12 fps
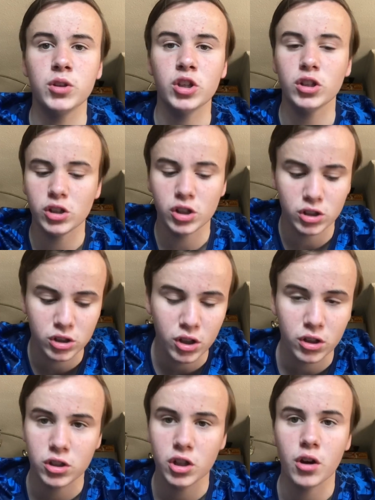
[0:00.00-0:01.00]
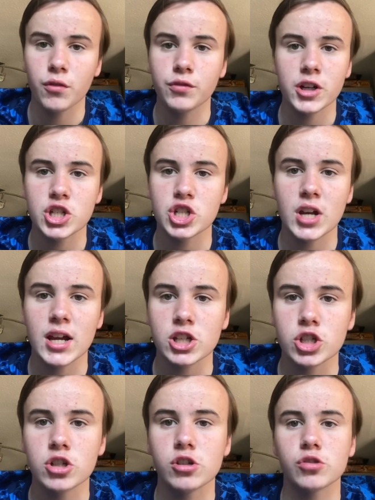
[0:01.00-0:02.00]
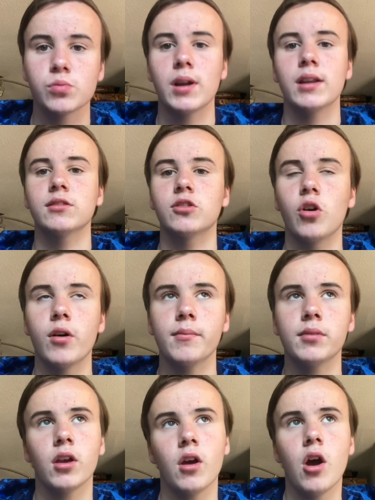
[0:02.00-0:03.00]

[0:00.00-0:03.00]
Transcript: You know, French national as well at times.